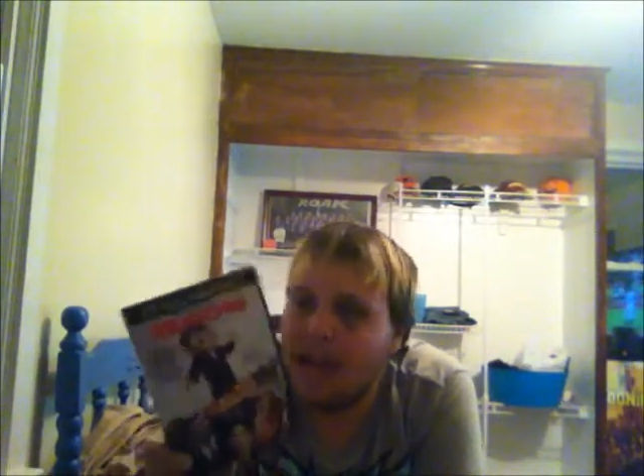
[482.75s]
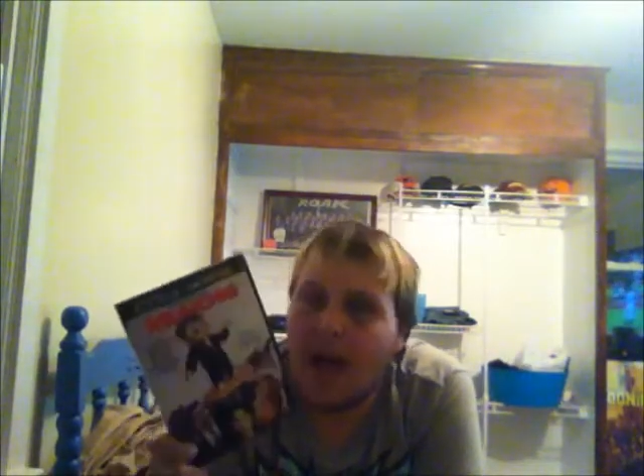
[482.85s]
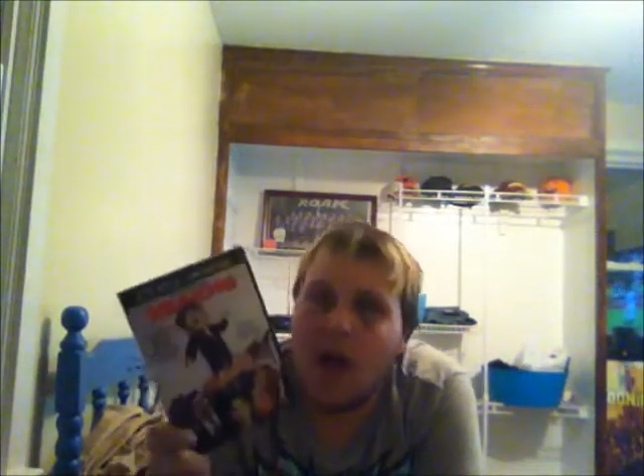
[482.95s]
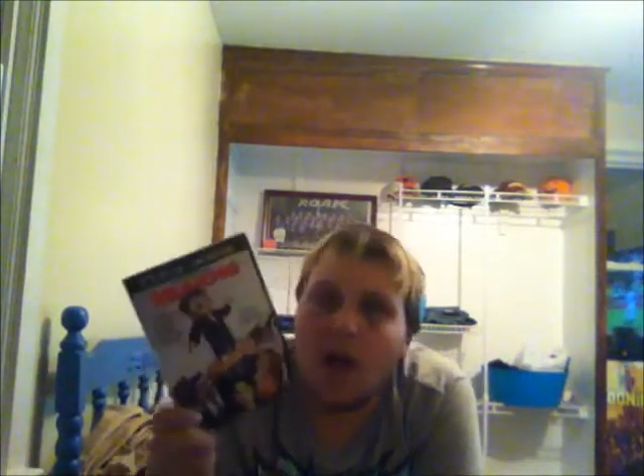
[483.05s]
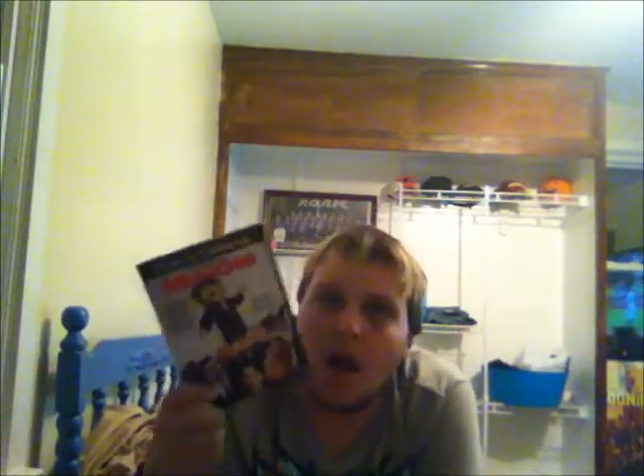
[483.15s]

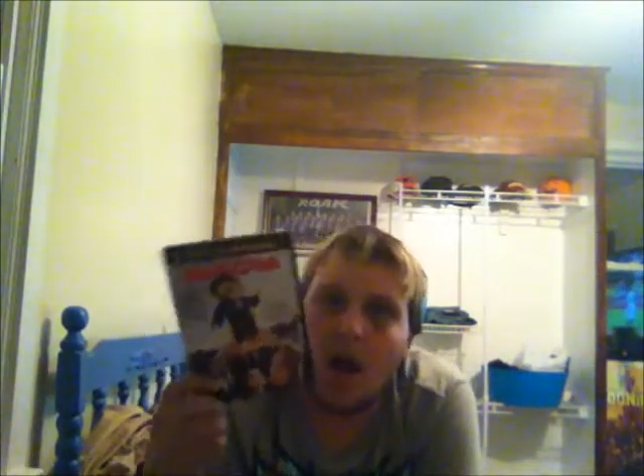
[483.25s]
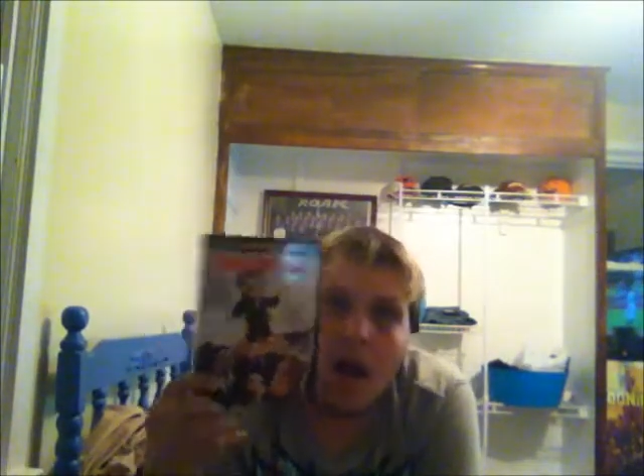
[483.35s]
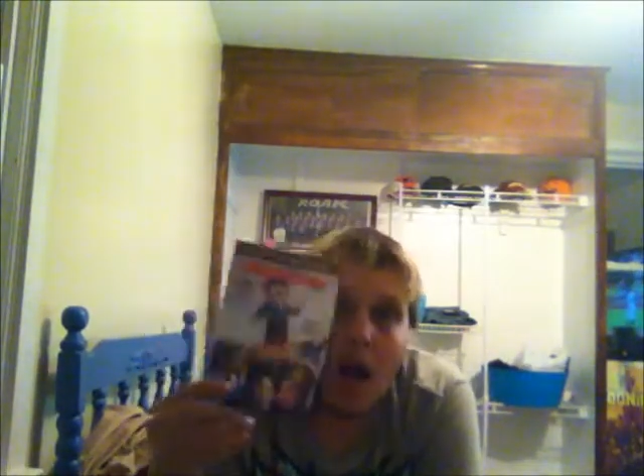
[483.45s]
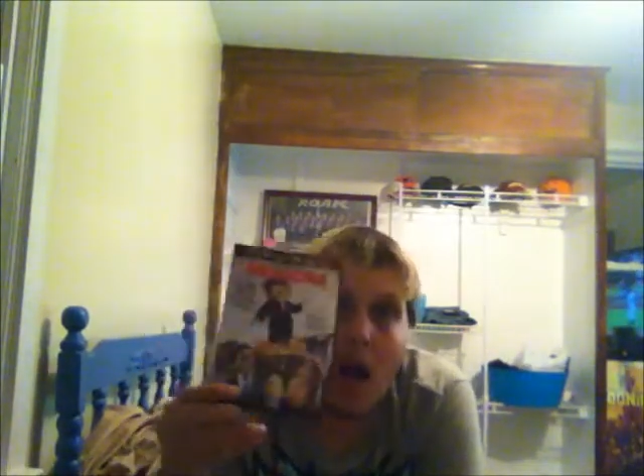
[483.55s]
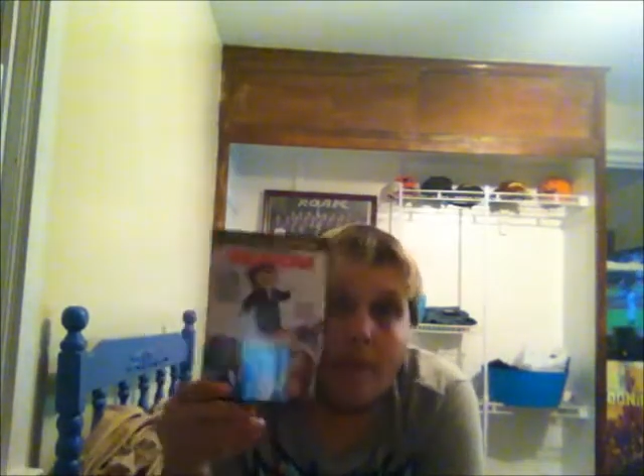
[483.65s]
Now,
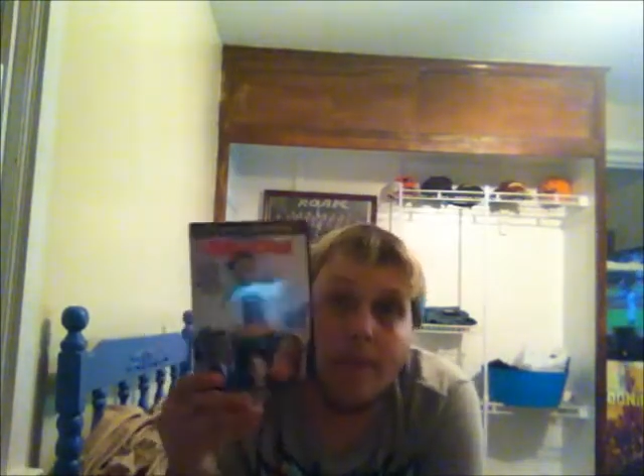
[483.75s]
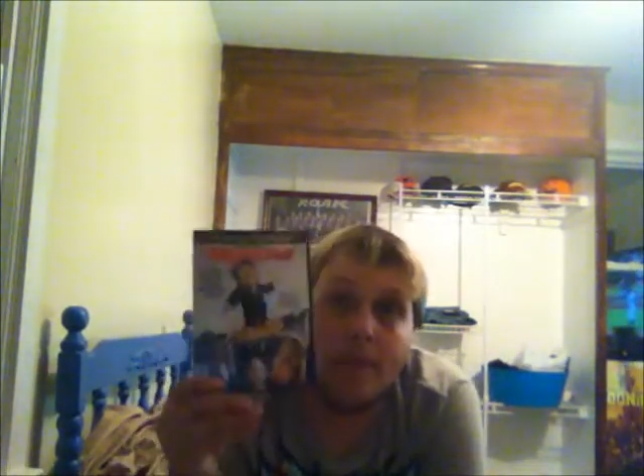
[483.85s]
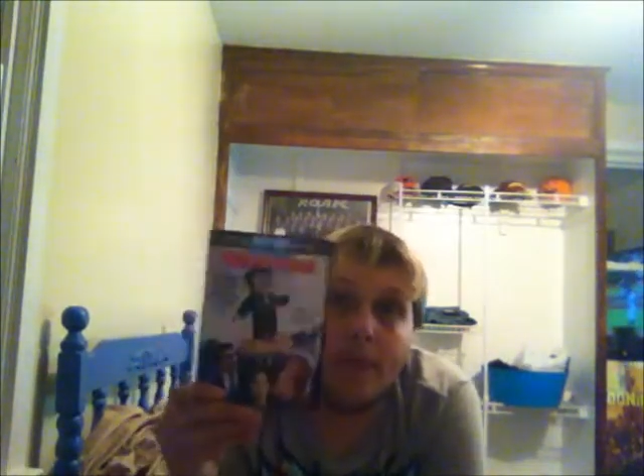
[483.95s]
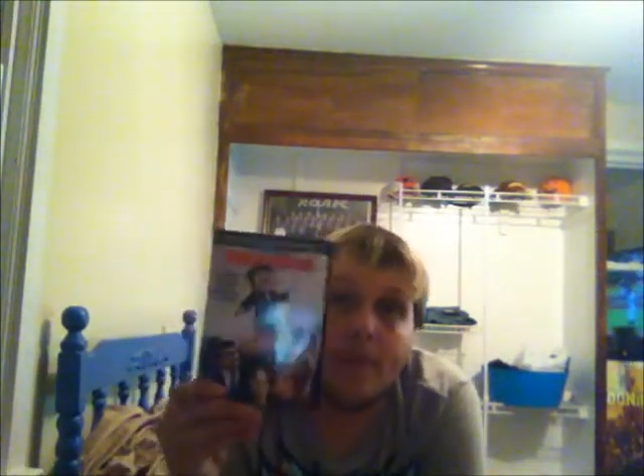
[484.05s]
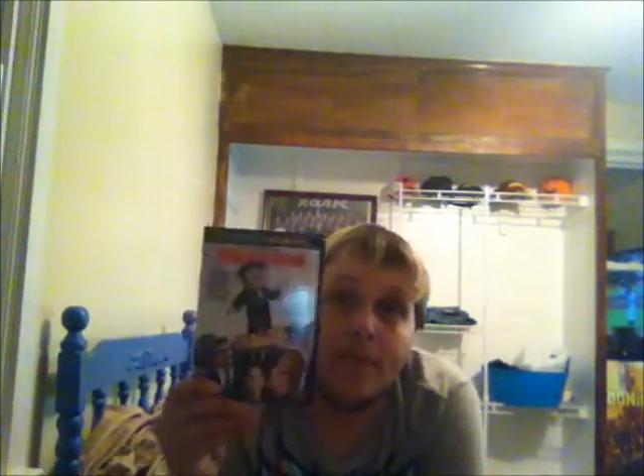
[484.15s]
uh,
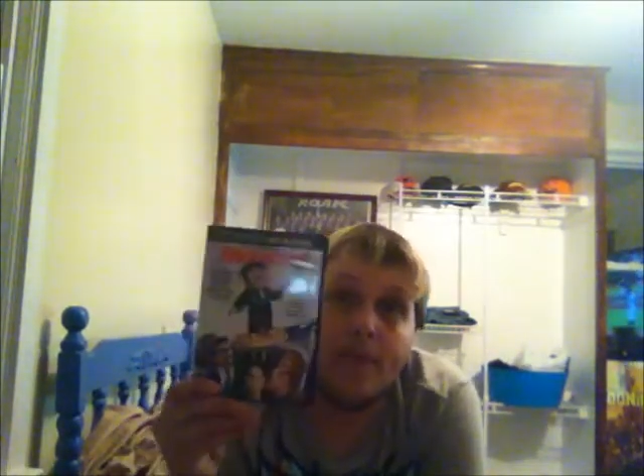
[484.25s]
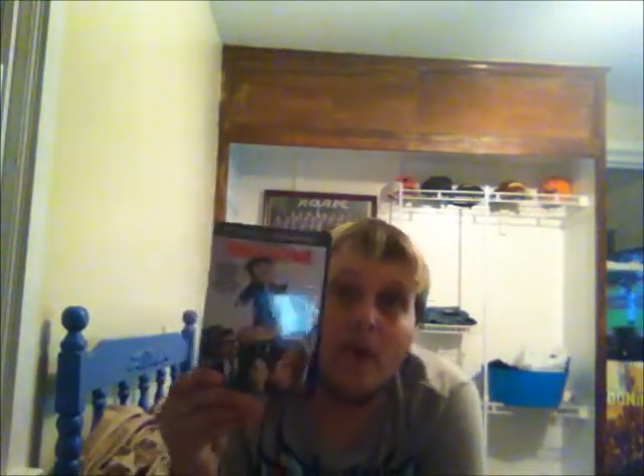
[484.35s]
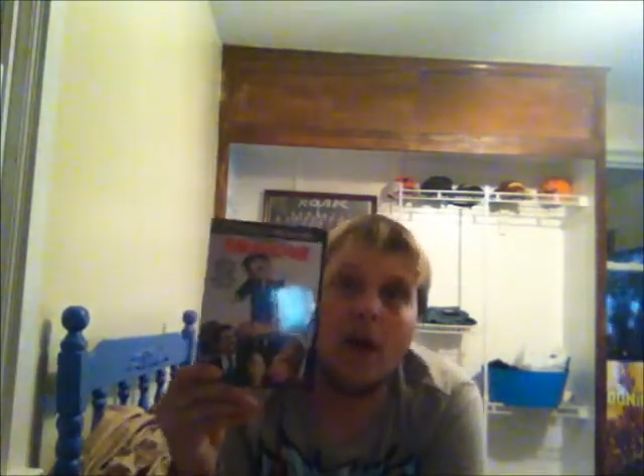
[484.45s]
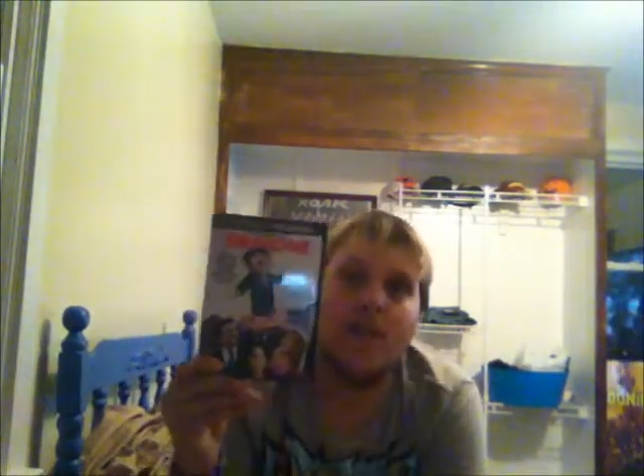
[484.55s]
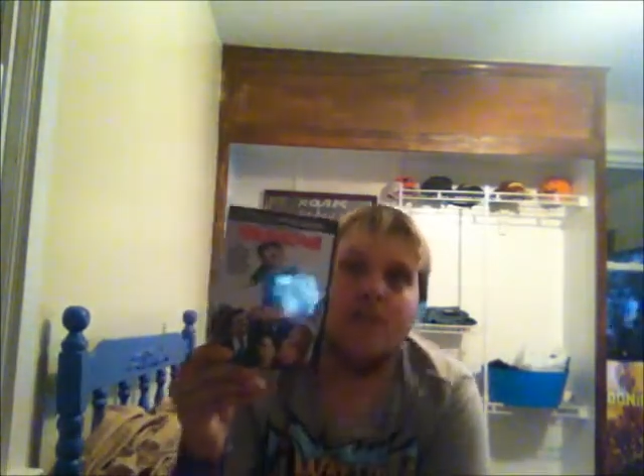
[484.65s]
thing
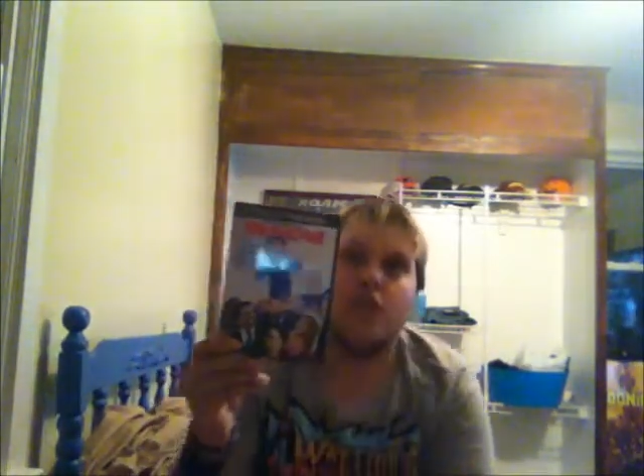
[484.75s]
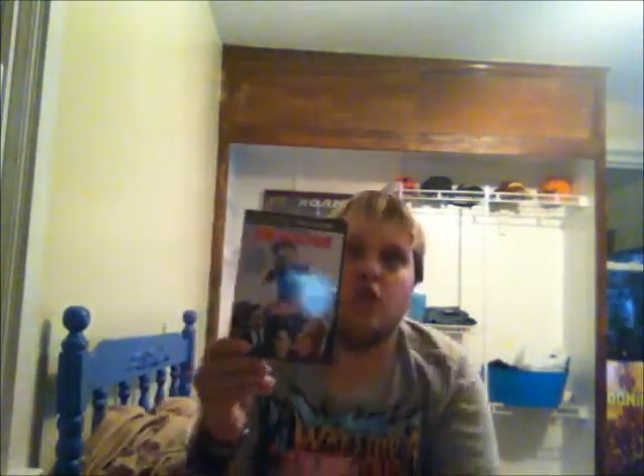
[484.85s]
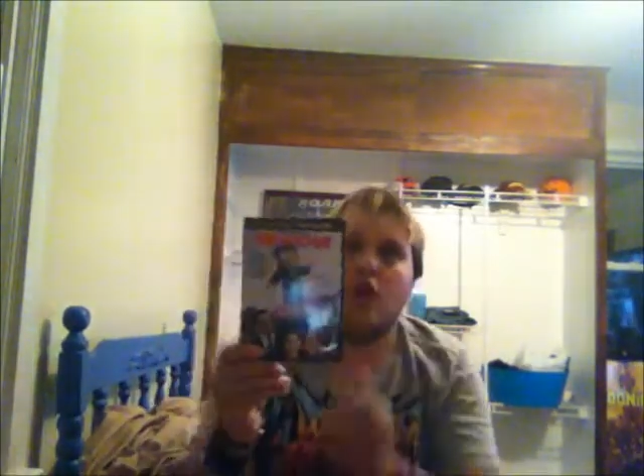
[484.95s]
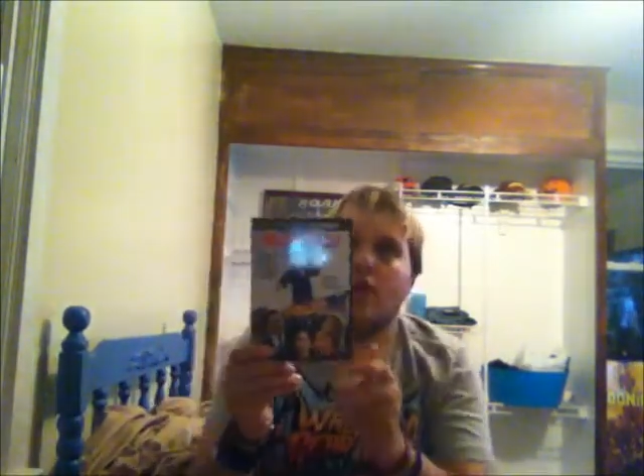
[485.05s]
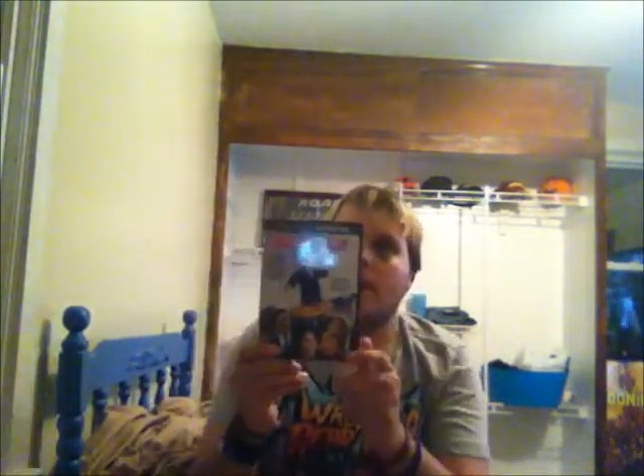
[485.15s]
before I let you
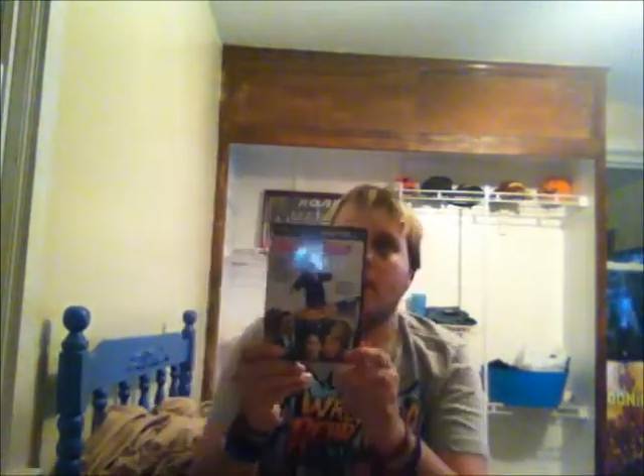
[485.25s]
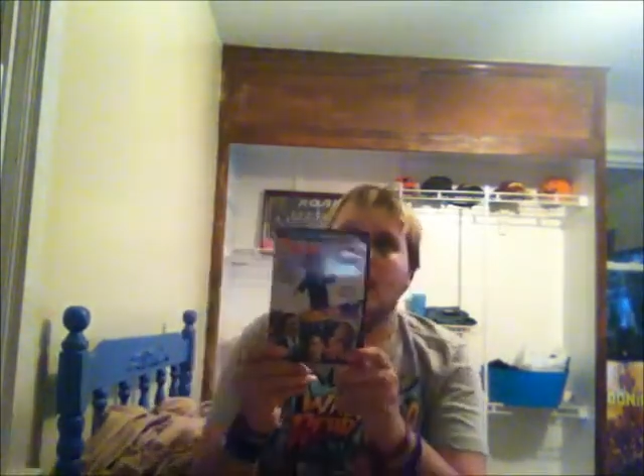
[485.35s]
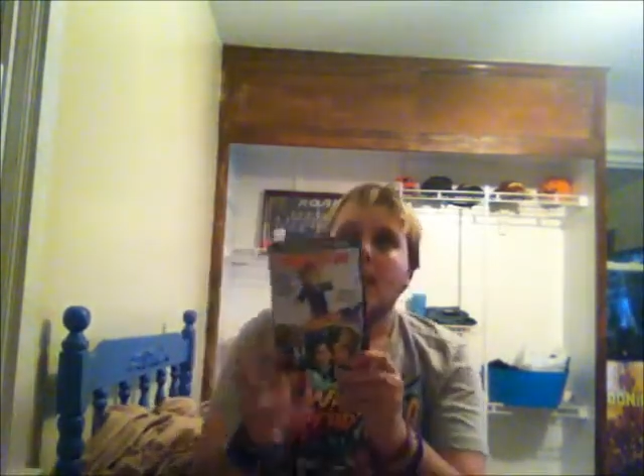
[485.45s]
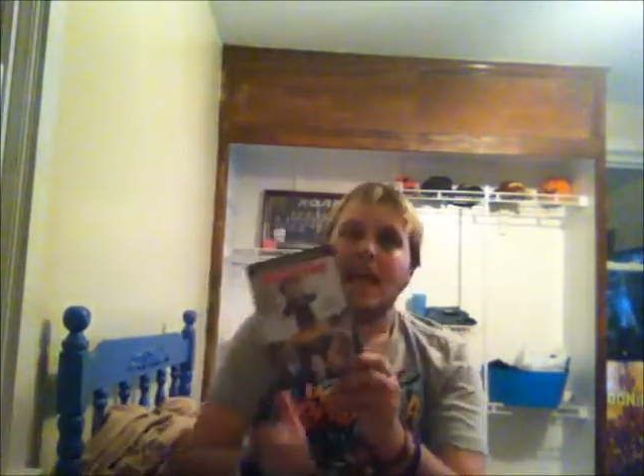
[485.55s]
go here,